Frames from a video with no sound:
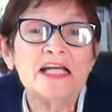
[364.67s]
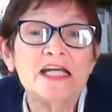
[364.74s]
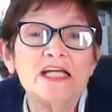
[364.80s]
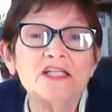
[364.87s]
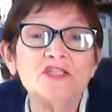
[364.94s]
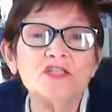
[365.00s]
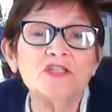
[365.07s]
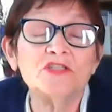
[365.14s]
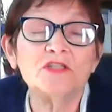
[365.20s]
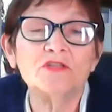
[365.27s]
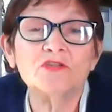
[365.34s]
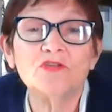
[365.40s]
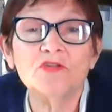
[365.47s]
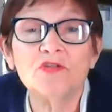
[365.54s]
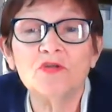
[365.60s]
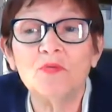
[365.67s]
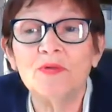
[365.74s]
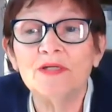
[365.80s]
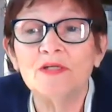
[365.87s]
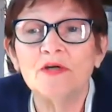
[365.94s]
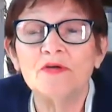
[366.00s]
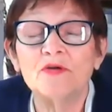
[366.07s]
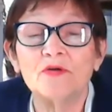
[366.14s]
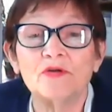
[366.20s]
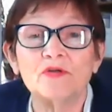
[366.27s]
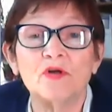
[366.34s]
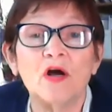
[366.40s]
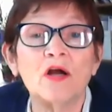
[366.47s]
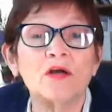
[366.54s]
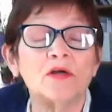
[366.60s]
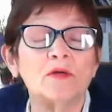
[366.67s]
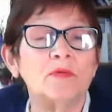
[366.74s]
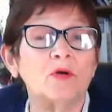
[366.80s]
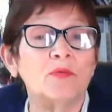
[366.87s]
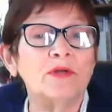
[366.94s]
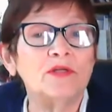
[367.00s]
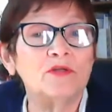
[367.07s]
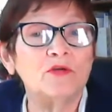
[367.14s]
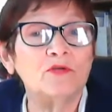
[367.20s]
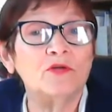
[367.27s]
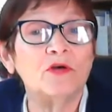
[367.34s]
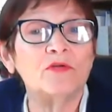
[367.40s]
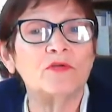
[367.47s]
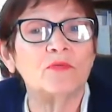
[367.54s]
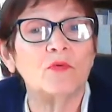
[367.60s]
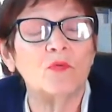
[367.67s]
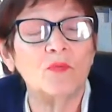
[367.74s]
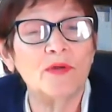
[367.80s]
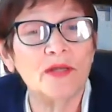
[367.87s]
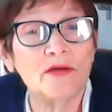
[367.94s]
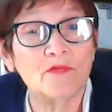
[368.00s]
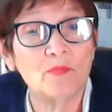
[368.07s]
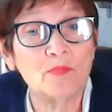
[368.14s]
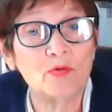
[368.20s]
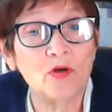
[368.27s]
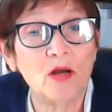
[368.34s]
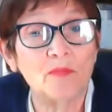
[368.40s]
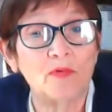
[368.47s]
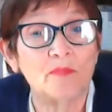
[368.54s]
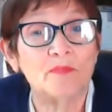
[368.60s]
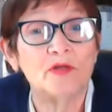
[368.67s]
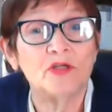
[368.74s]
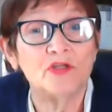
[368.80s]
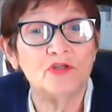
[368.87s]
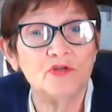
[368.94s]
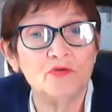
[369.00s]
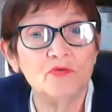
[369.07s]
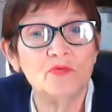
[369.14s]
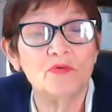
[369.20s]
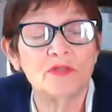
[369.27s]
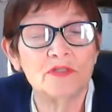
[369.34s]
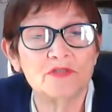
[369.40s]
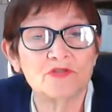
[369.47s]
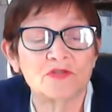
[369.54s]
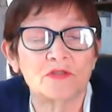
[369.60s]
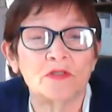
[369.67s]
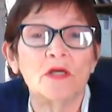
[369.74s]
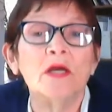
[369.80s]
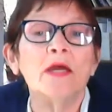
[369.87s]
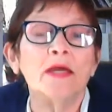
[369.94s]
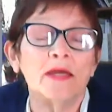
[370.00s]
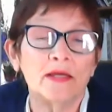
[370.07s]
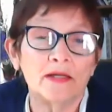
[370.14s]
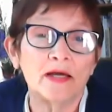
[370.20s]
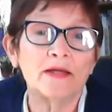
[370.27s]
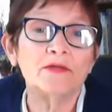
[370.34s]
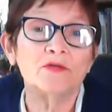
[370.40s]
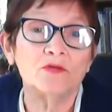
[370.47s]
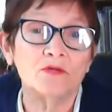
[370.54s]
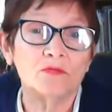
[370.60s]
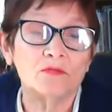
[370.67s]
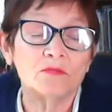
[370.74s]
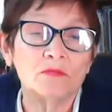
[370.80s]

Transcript: And she said, Judy, we know you're a talker, but we do know that when we have a problem, you listen. And I do.